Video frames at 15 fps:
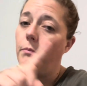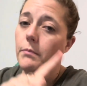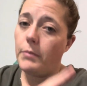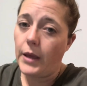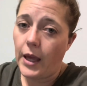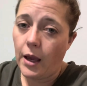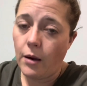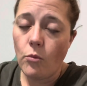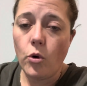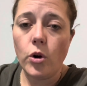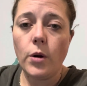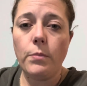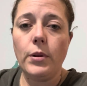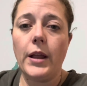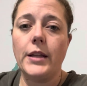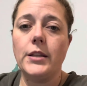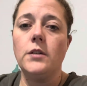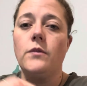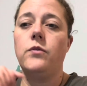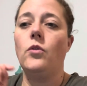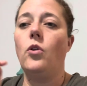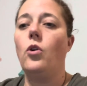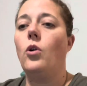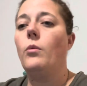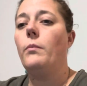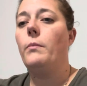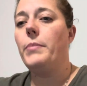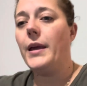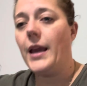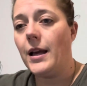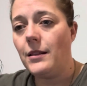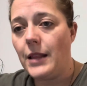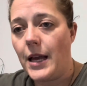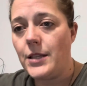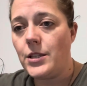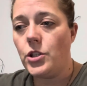being more plentiful, being less